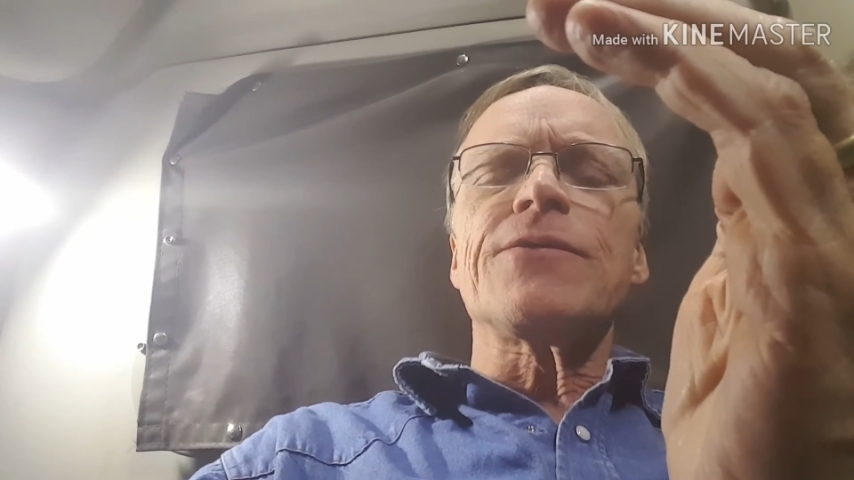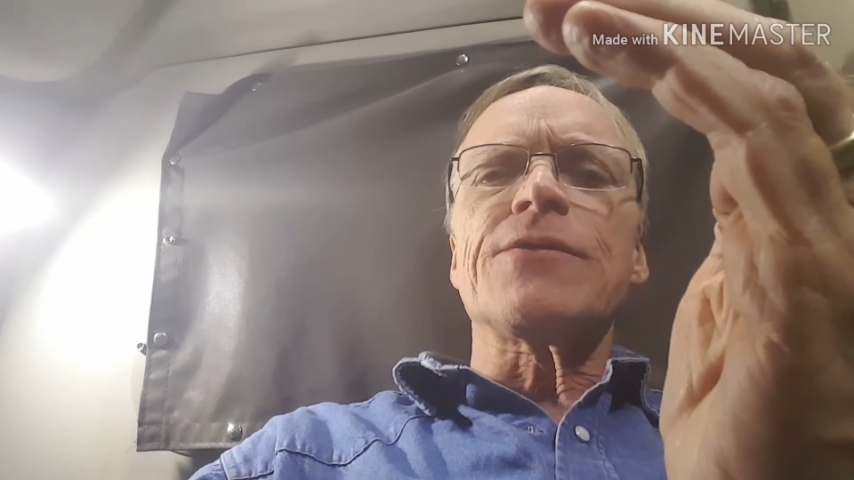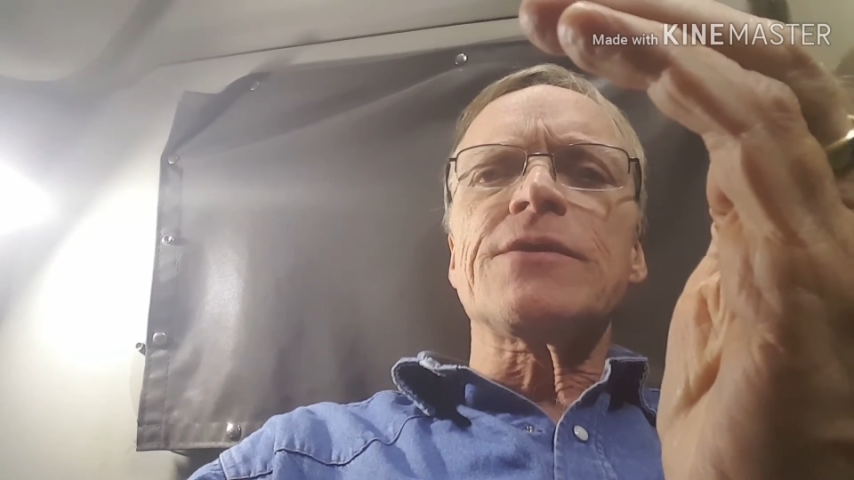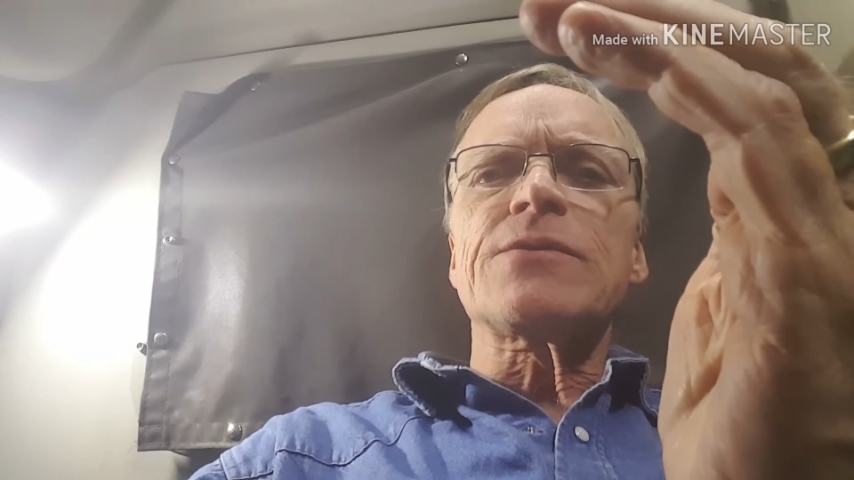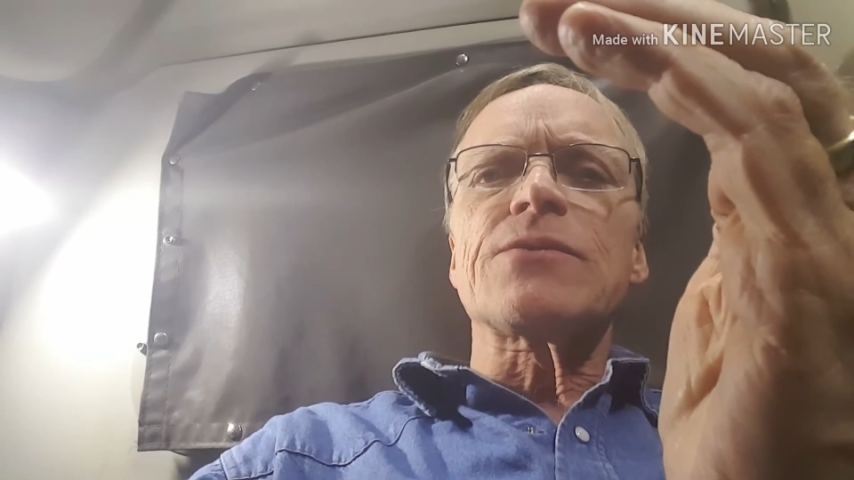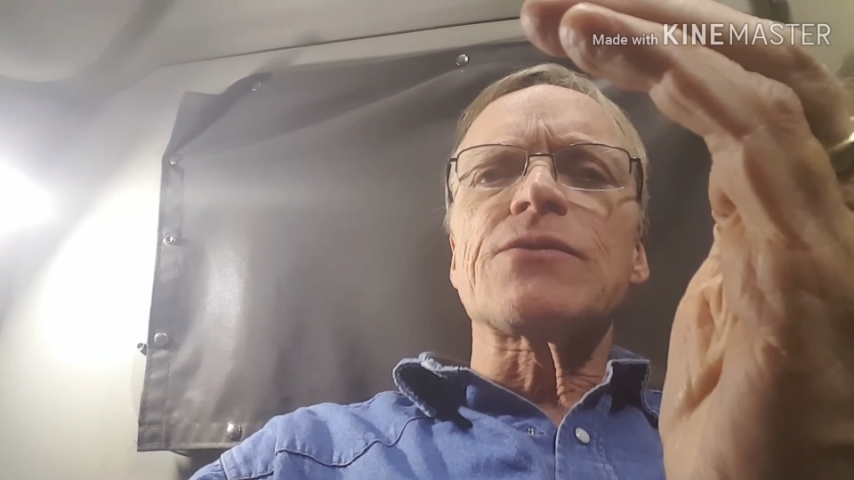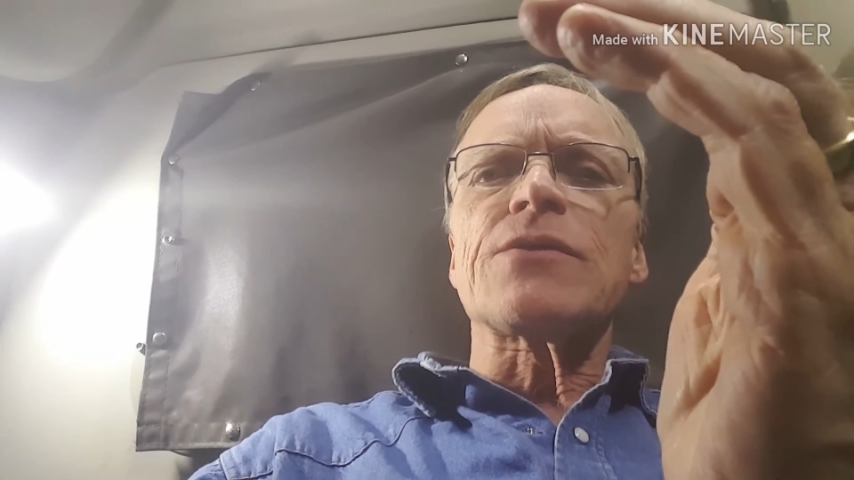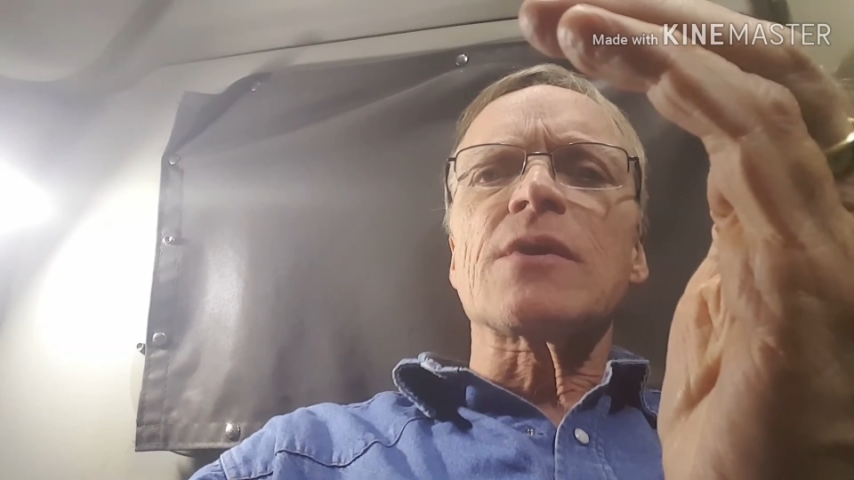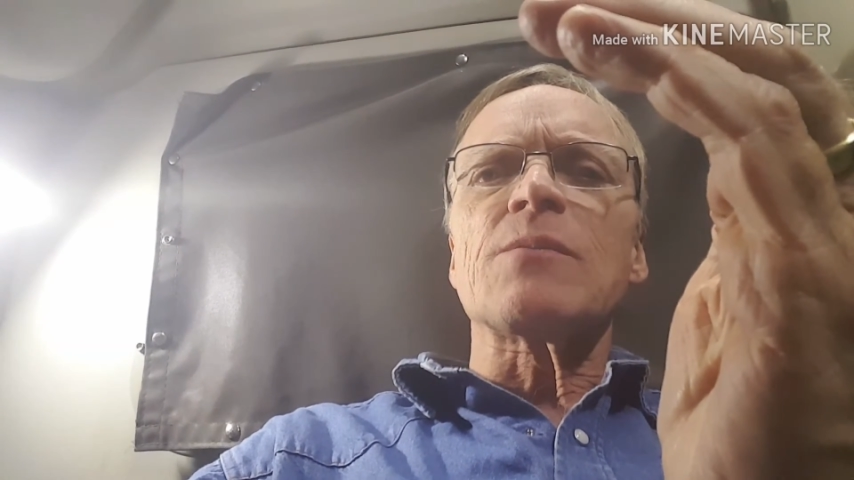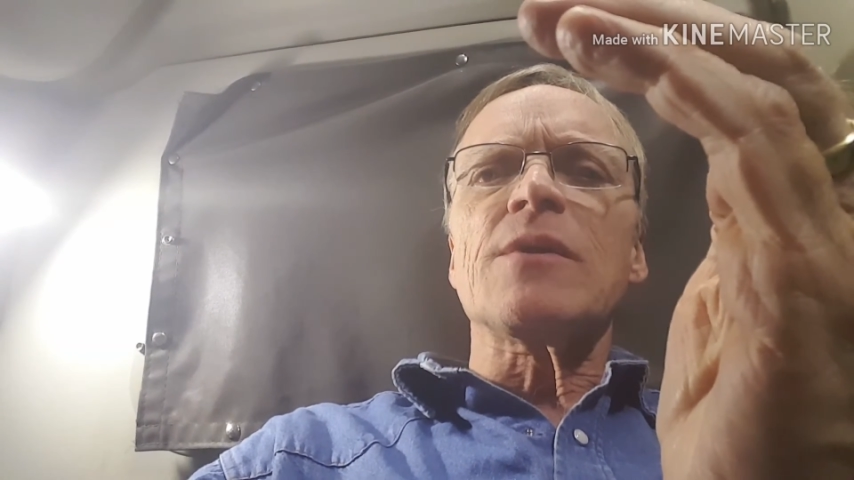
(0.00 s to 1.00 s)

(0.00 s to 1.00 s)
is interesting,